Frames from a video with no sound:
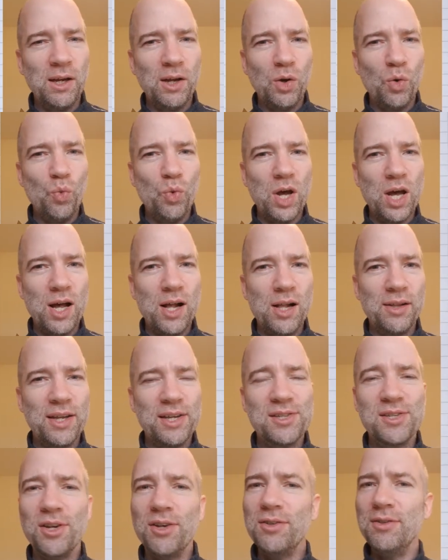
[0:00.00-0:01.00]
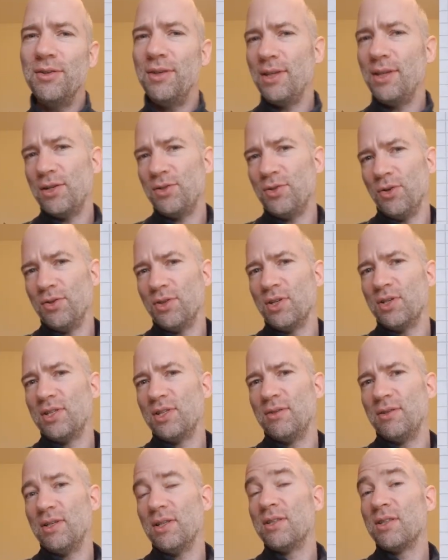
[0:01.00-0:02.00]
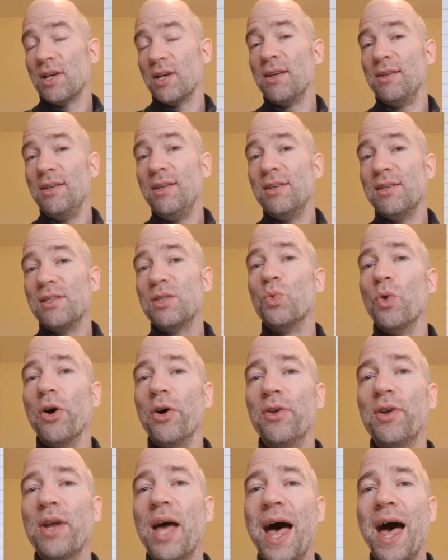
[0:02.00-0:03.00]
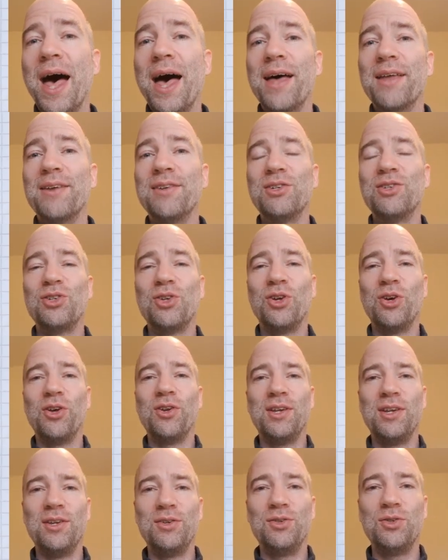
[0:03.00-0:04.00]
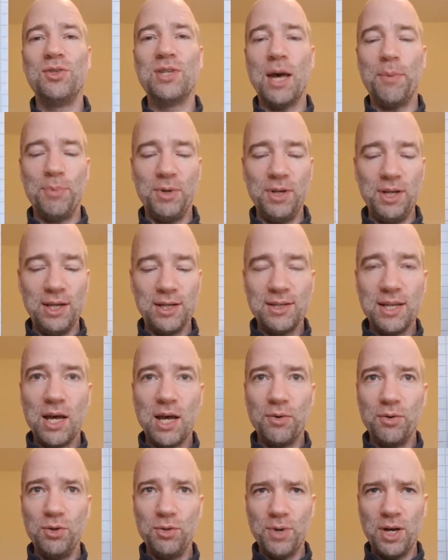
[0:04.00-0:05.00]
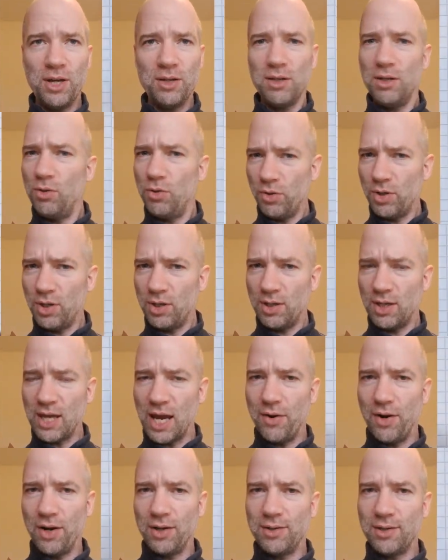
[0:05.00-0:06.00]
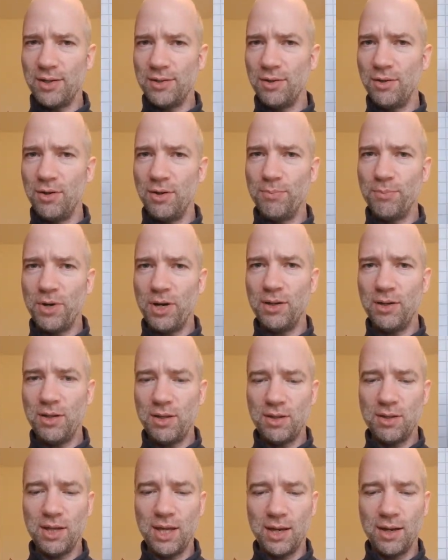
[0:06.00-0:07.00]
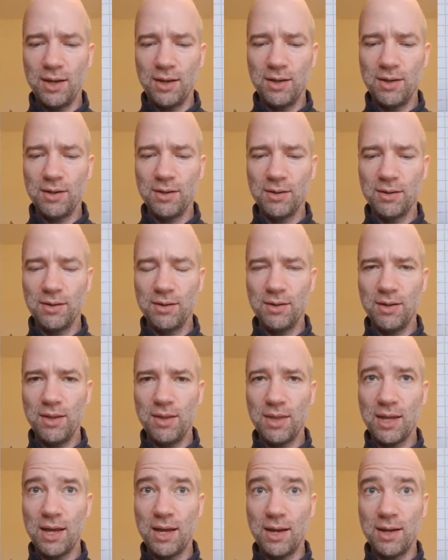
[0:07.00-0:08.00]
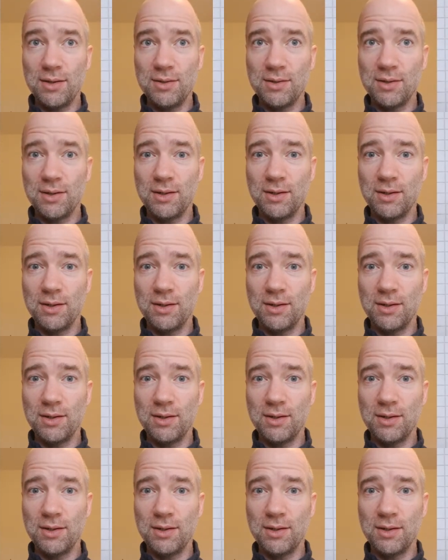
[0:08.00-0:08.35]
Well, they took the Chinese one and turned it into Japanese. Now, you look at the characters and you might think that